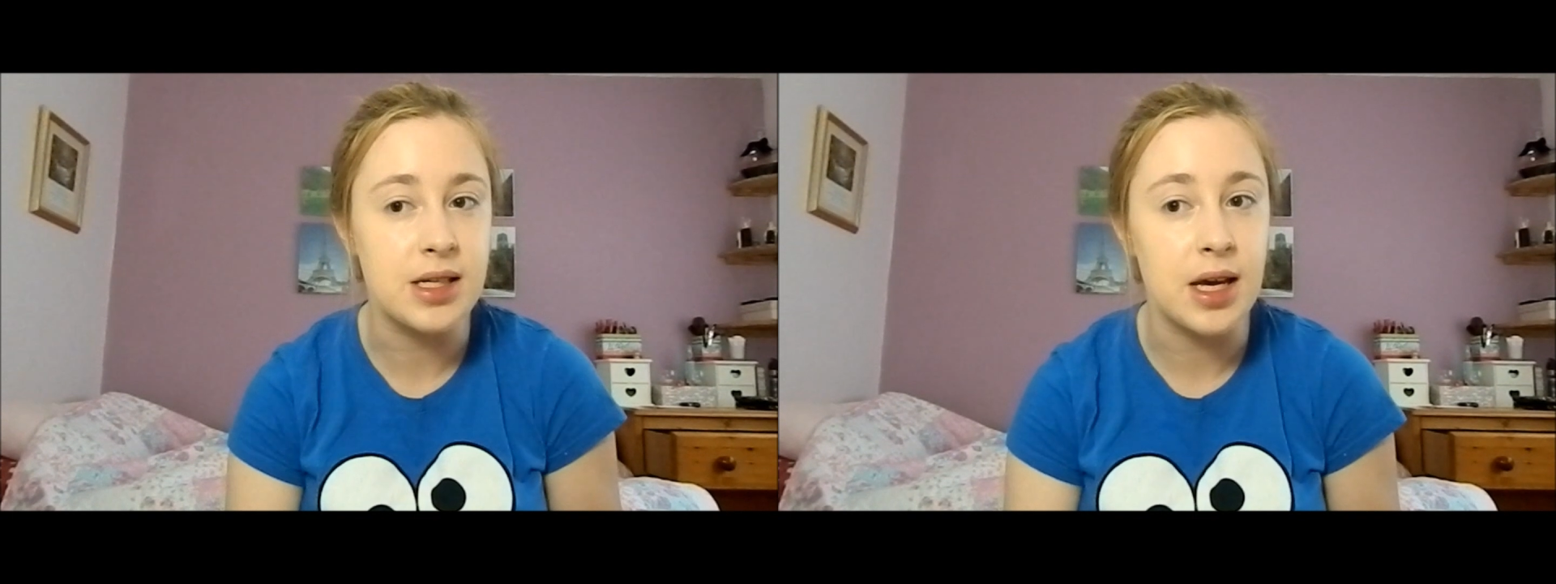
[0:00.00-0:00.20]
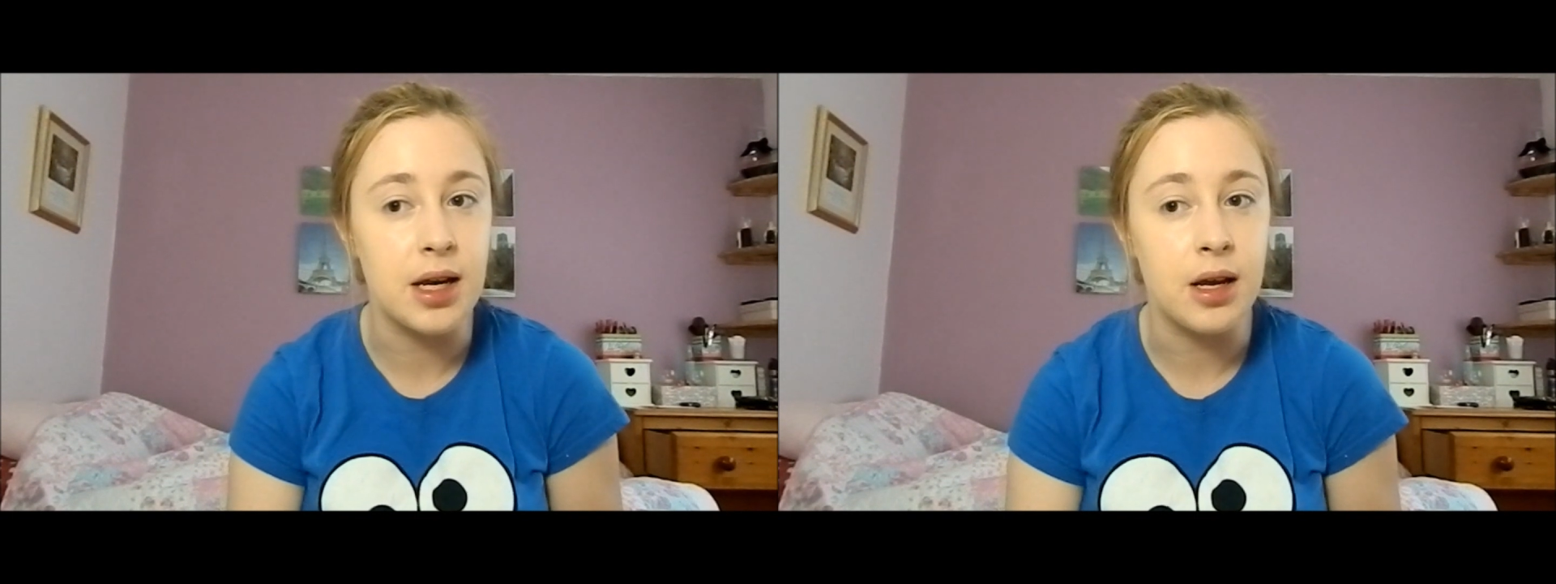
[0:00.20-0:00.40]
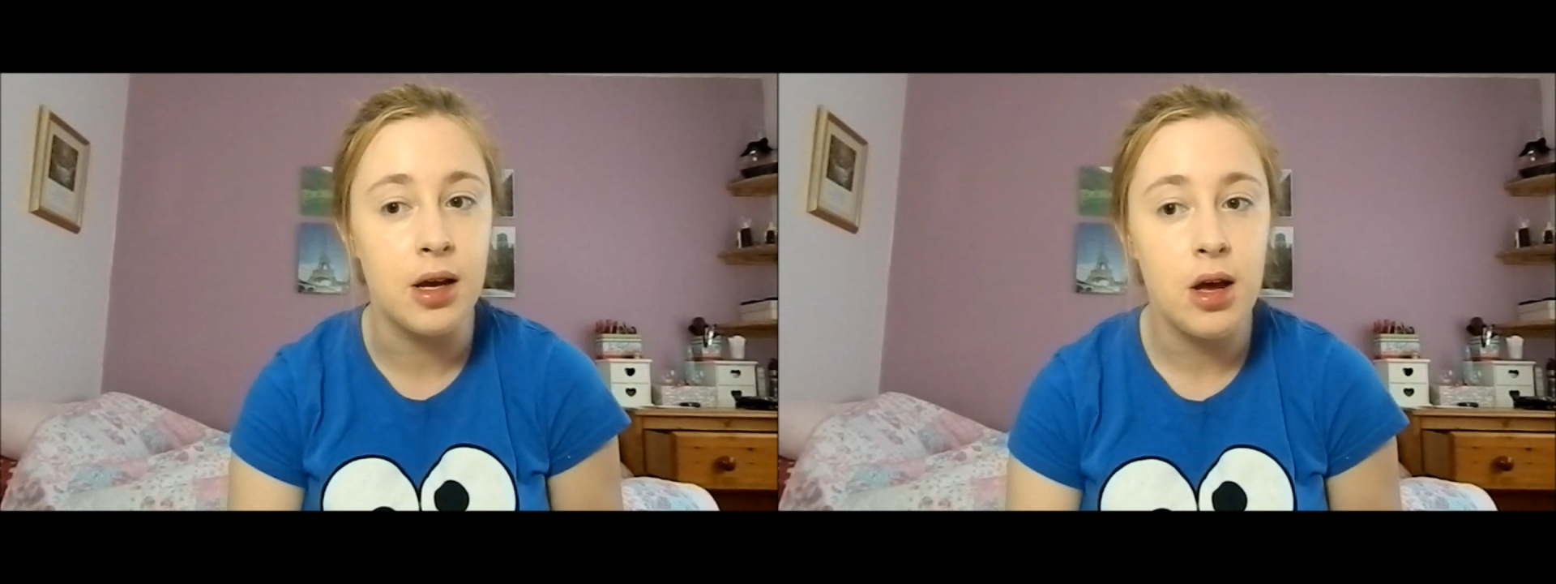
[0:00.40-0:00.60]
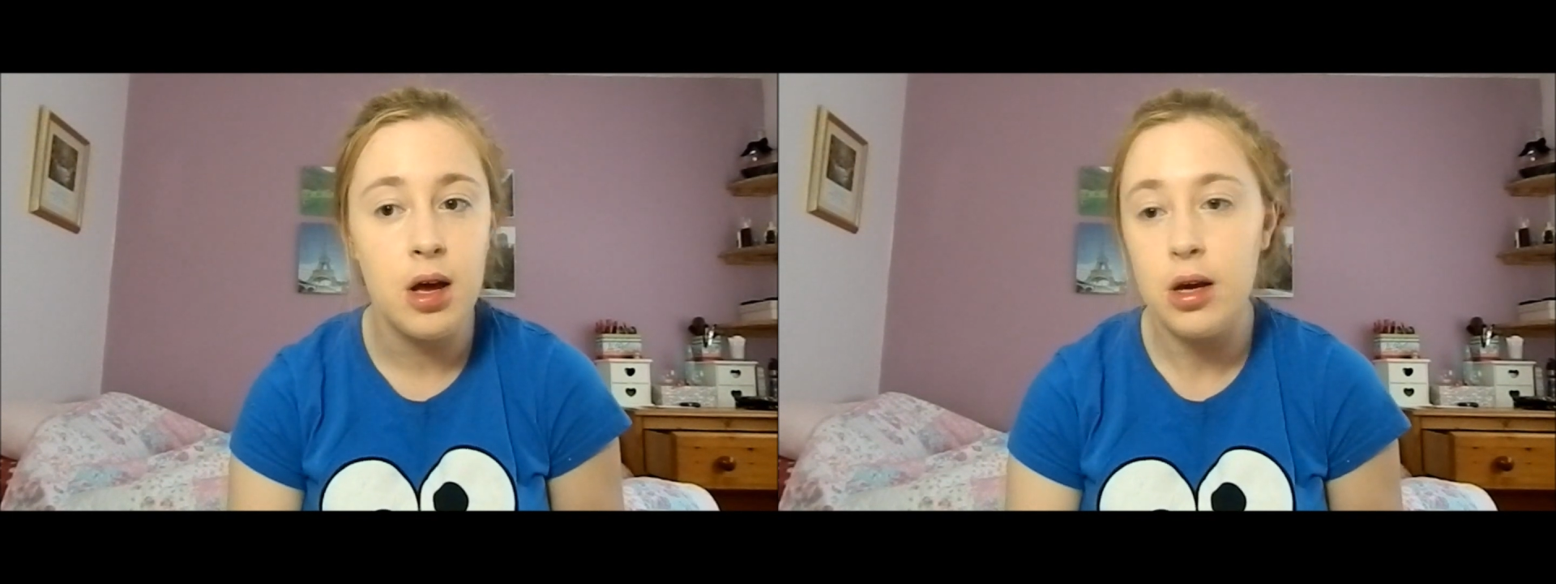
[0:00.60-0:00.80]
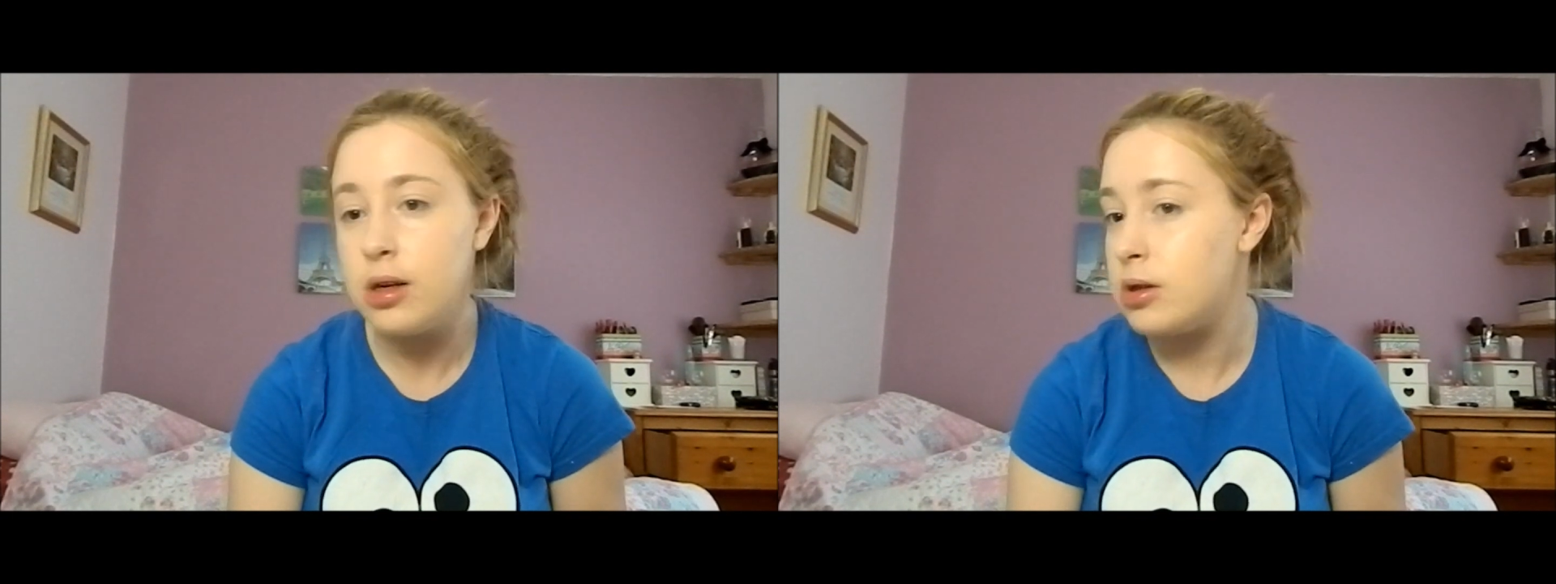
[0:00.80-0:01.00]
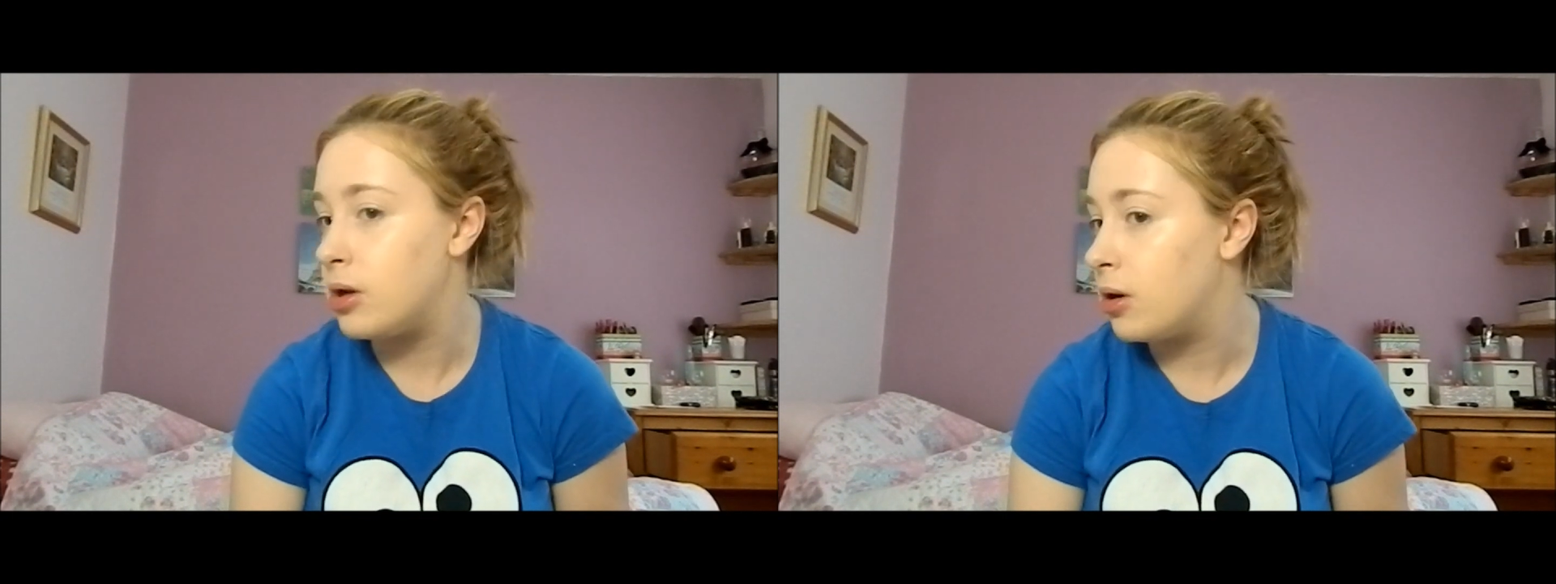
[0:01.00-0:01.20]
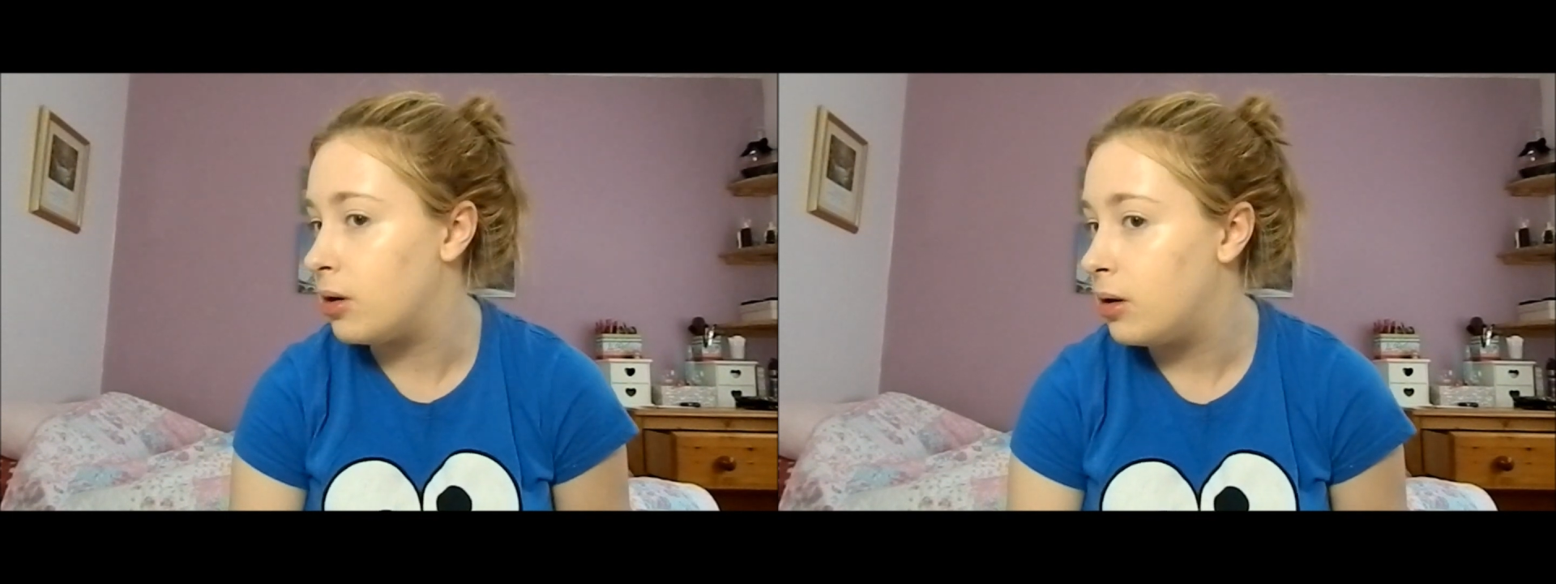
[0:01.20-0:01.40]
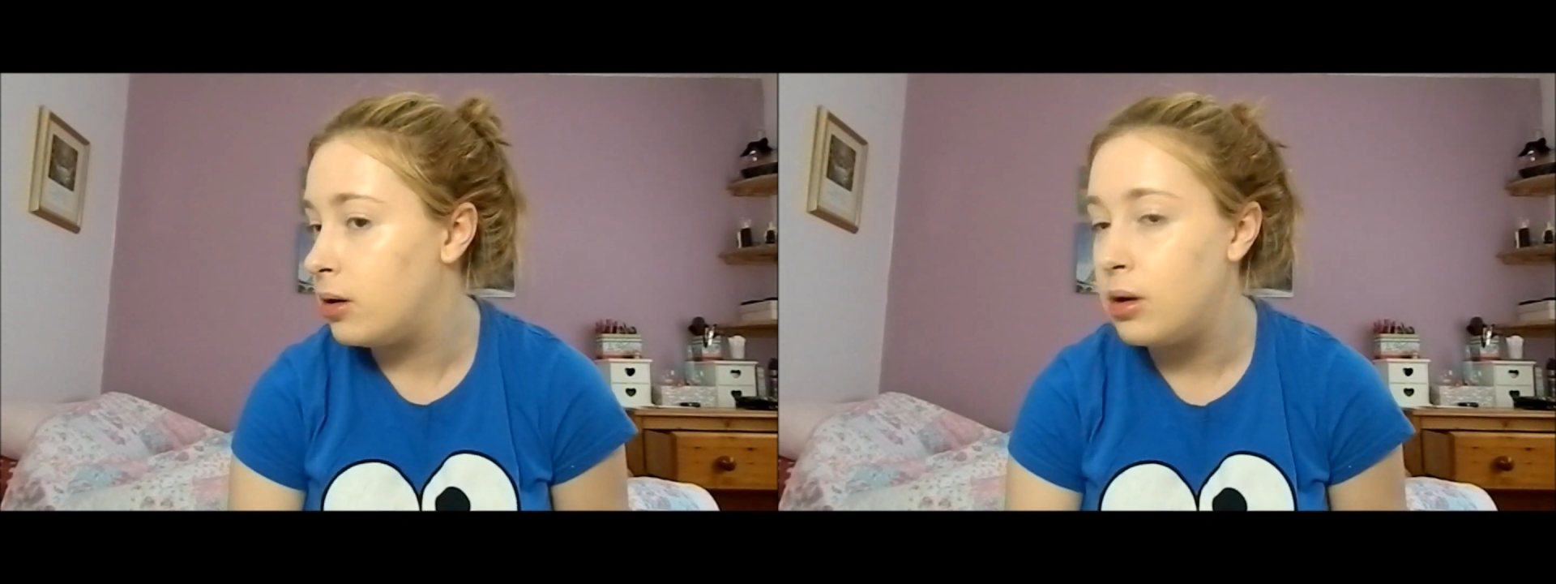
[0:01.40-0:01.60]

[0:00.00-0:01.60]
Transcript: skin. So